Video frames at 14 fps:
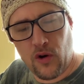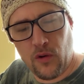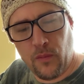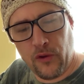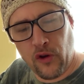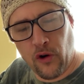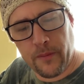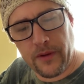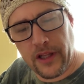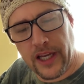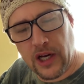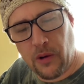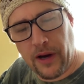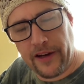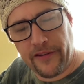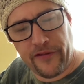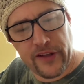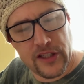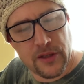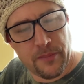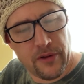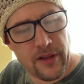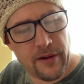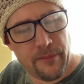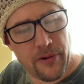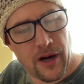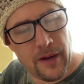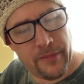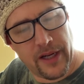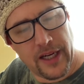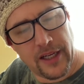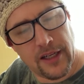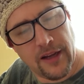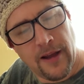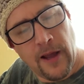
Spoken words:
visible and prominent,